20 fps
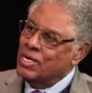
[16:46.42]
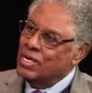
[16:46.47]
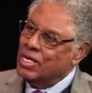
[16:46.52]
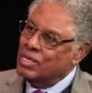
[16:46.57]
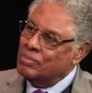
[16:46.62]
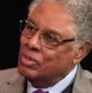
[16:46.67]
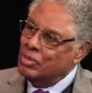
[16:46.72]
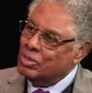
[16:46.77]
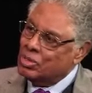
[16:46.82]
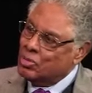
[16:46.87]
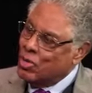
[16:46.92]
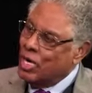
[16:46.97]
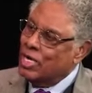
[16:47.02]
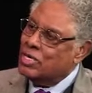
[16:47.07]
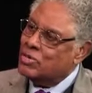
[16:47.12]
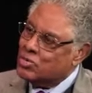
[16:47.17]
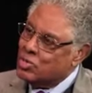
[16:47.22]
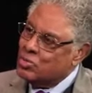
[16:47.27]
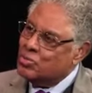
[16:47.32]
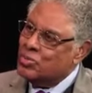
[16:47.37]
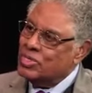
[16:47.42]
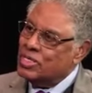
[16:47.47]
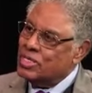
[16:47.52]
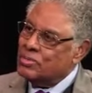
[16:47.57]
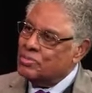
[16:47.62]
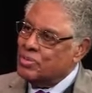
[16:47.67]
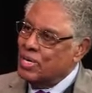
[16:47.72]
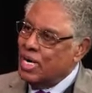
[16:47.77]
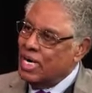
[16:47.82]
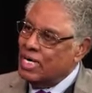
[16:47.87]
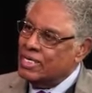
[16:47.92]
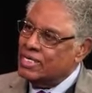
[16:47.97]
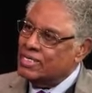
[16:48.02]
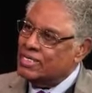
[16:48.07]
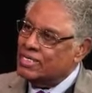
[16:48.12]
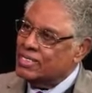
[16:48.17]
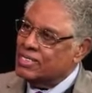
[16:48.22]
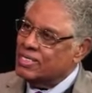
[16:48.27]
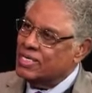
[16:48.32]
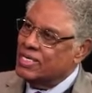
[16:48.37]
almost quadrupled in
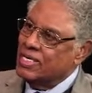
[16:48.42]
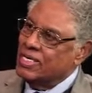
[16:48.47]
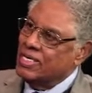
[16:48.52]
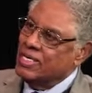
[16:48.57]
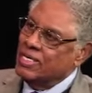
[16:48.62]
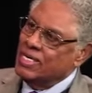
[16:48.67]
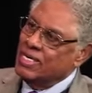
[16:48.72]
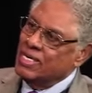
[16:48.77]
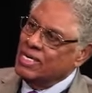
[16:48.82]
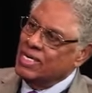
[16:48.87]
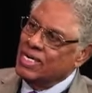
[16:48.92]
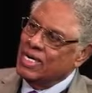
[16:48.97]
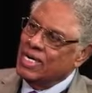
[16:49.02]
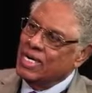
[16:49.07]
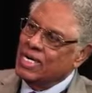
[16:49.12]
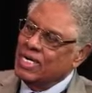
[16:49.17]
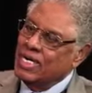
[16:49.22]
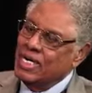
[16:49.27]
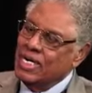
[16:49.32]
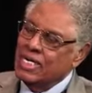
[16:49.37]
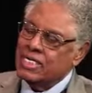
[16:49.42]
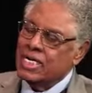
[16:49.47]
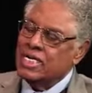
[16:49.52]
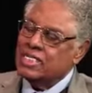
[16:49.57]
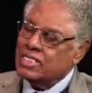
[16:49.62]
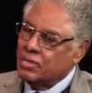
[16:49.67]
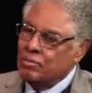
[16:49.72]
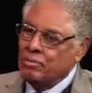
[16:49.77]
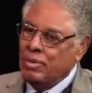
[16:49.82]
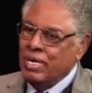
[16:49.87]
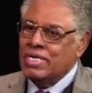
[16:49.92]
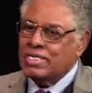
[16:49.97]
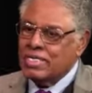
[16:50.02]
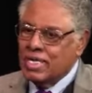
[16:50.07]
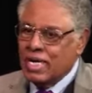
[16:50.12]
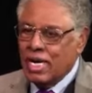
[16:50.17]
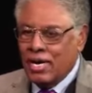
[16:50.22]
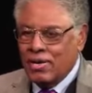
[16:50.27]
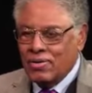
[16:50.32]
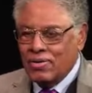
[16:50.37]
price. It's
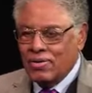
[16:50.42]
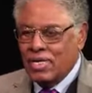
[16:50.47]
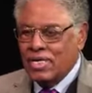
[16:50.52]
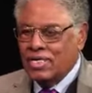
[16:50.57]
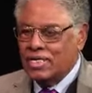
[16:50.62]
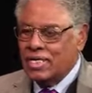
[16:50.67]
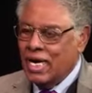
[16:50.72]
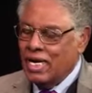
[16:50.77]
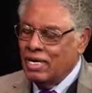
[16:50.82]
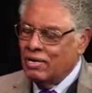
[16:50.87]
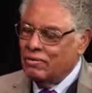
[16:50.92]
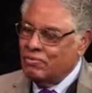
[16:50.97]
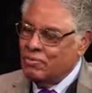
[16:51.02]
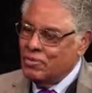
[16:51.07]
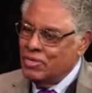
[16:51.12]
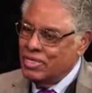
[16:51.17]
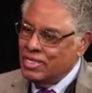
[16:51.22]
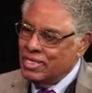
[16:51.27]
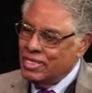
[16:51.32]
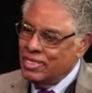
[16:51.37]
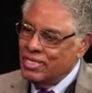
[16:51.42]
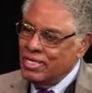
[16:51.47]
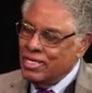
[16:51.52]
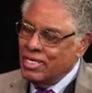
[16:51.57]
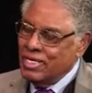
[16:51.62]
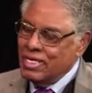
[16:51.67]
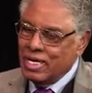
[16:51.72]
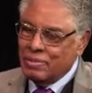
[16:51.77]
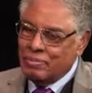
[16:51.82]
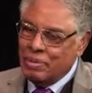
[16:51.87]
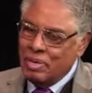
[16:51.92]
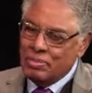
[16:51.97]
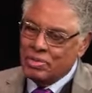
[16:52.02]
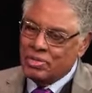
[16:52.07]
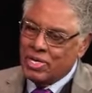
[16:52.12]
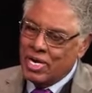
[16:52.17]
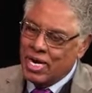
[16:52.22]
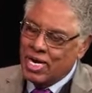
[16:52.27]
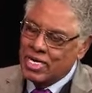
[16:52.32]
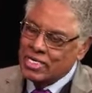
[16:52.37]
amazing how in California there are
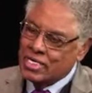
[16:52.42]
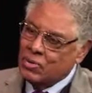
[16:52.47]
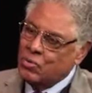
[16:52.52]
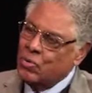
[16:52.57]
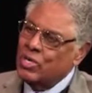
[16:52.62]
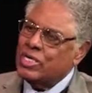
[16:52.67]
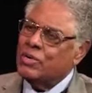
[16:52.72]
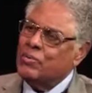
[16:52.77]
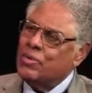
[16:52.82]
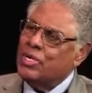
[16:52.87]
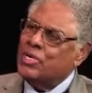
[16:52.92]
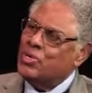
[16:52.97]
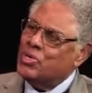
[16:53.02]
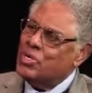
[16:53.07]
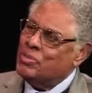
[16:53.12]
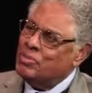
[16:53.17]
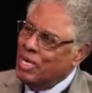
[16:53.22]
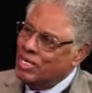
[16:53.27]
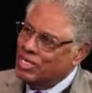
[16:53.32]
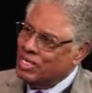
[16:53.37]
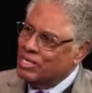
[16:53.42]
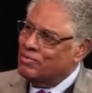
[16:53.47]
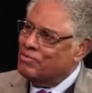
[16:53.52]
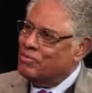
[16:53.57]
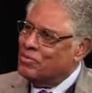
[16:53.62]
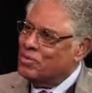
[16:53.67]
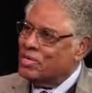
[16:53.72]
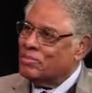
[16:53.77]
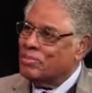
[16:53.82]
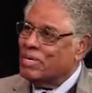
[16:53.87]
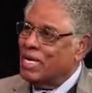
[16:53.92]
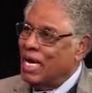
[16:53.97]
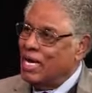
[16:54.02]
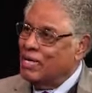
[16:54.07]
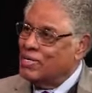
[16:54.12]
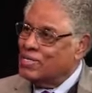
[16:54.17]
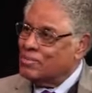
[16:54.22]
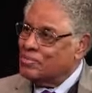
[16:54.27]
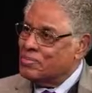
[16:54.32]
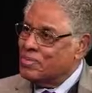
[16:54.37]
people asking, what can we do about the affordable
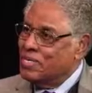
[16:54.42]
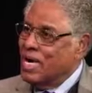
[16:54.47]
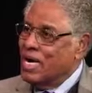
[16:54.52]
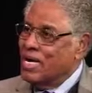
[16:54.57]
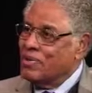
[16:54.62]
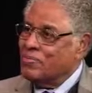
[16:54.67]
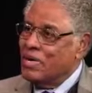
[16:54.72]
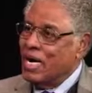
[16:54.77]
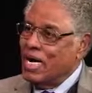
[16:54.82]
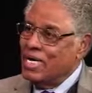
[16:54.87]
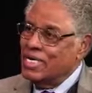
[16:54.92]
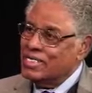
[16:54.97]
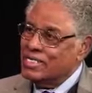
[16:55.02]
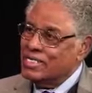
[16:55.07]
housing price?